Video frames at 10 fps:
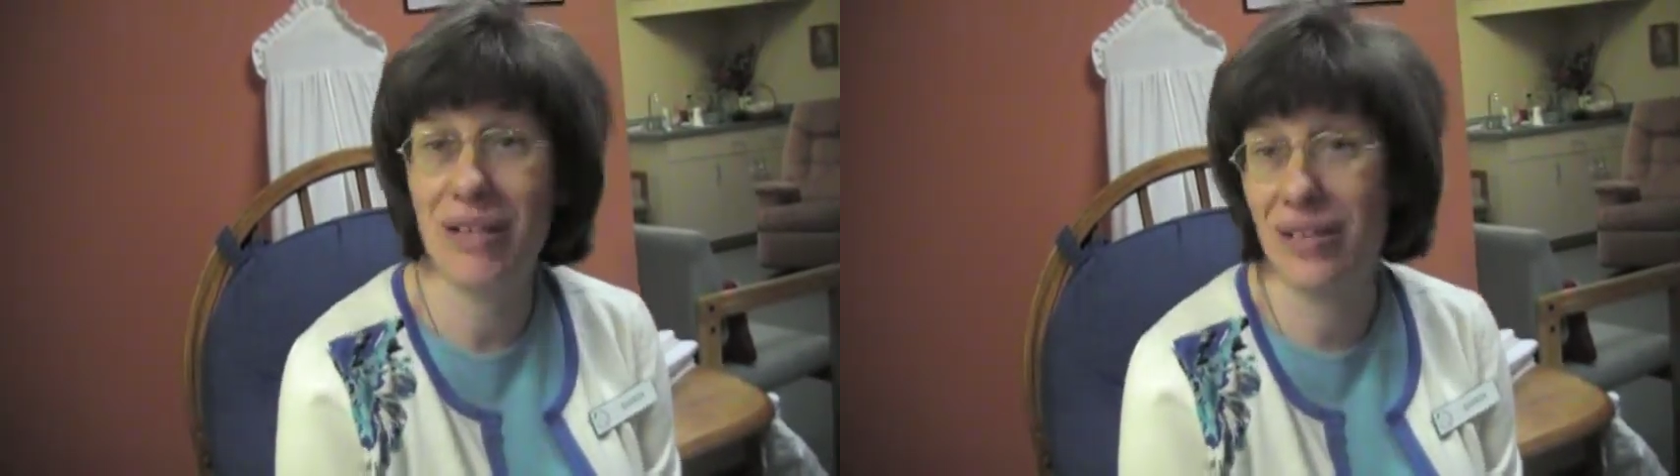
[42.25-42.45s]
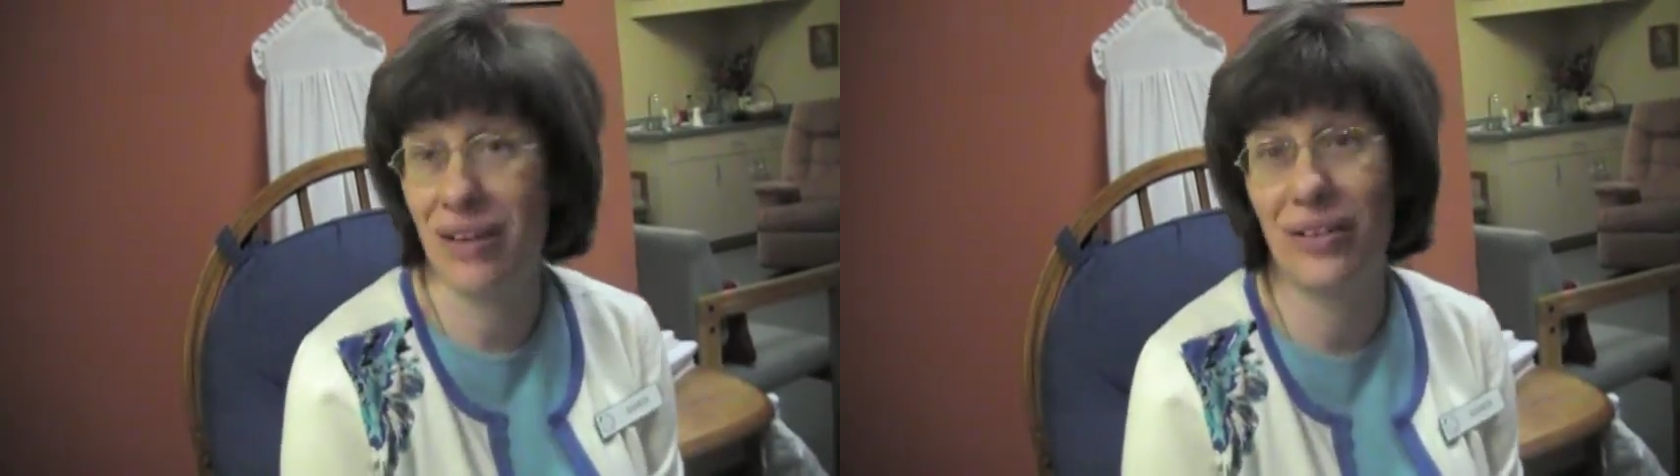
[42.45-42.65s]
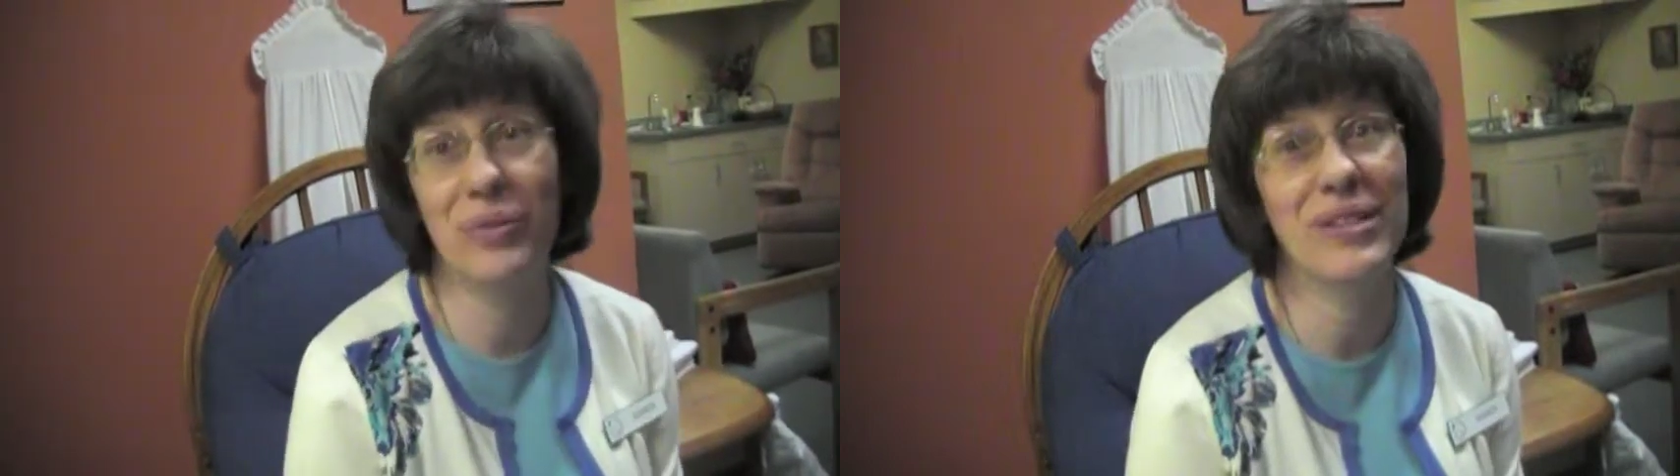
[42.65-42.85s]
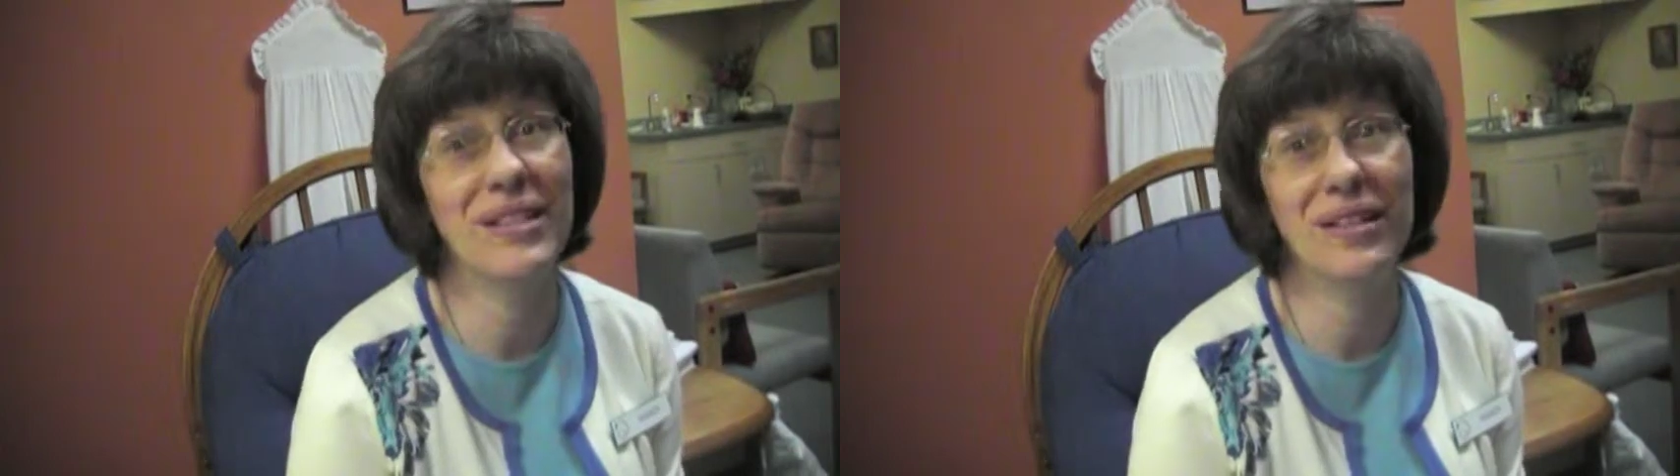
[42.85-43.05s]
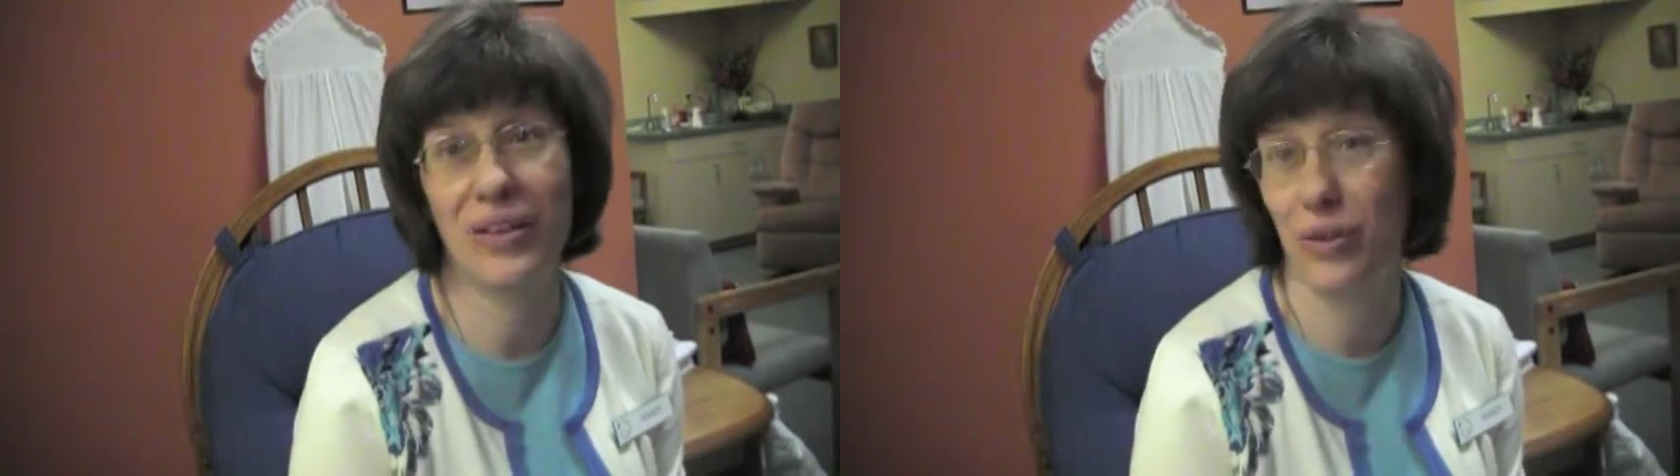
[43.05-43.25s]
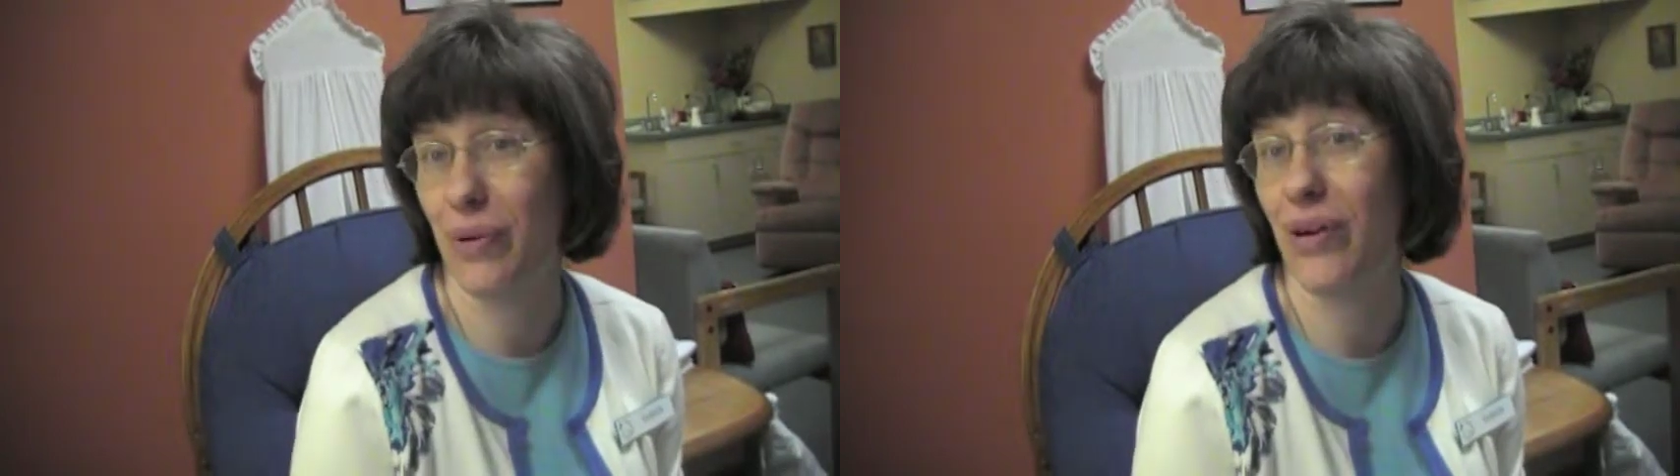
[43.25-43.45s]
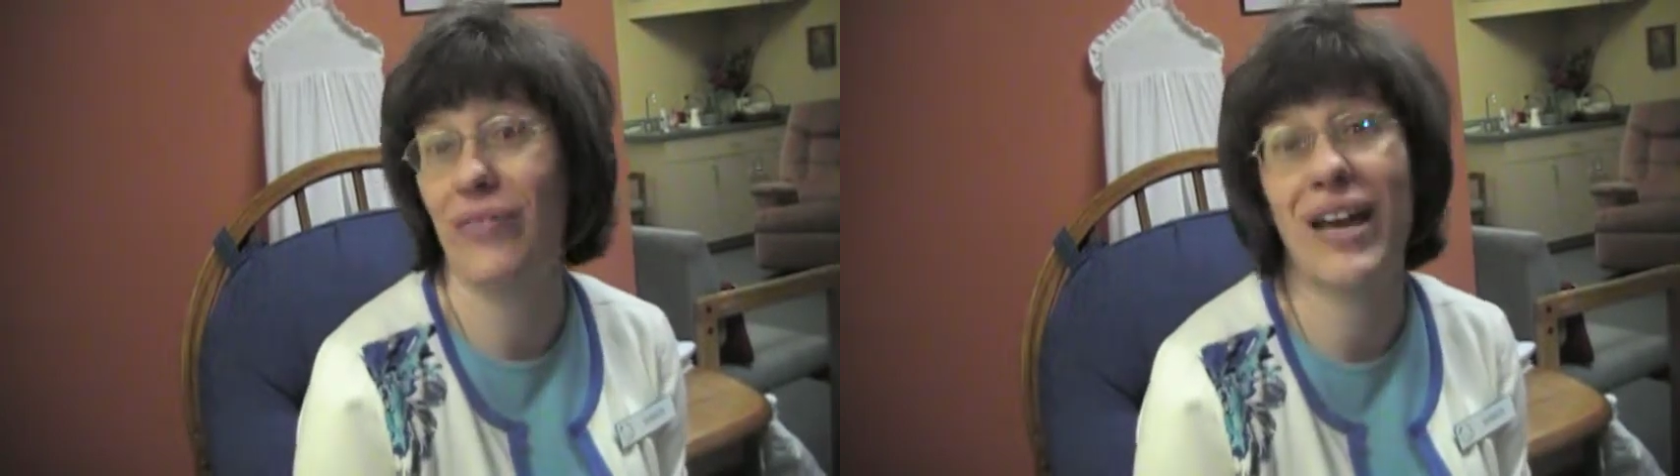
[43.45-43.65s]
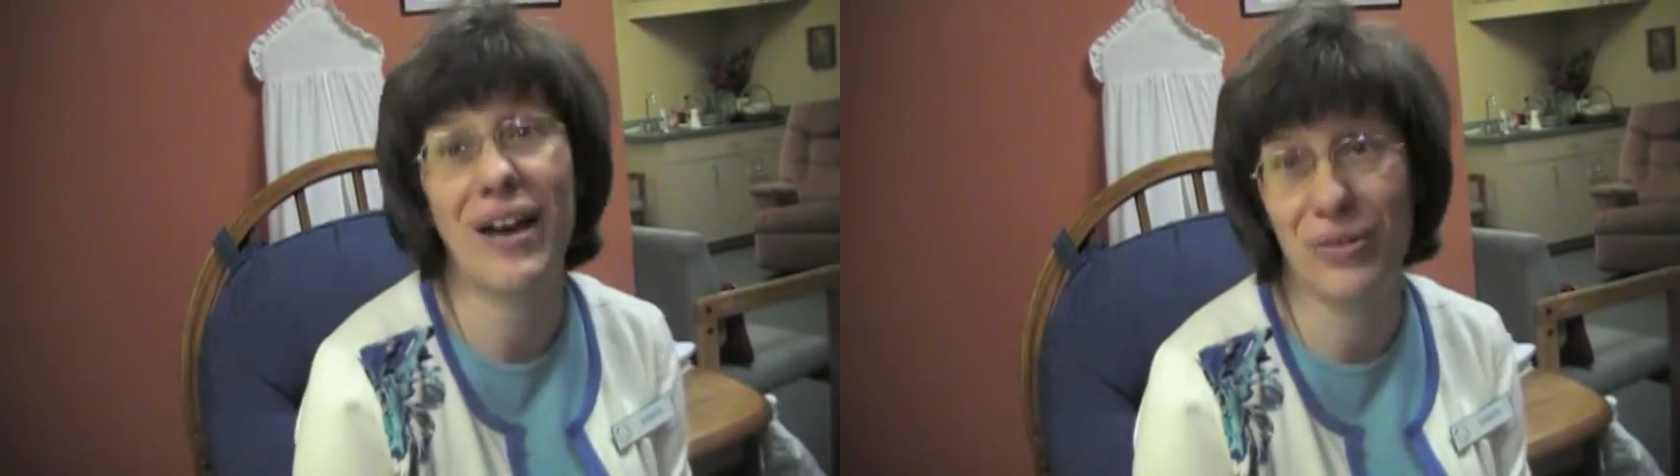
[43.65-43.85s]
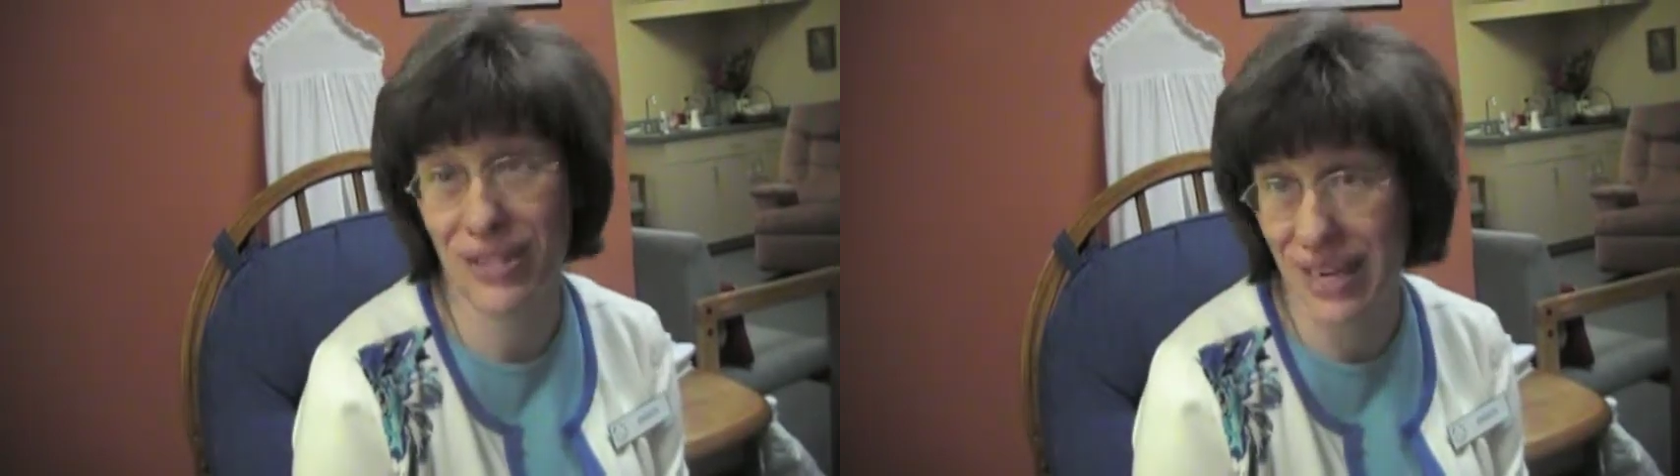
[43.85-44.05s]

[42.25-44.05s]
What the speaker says: toddler was in another part of the house,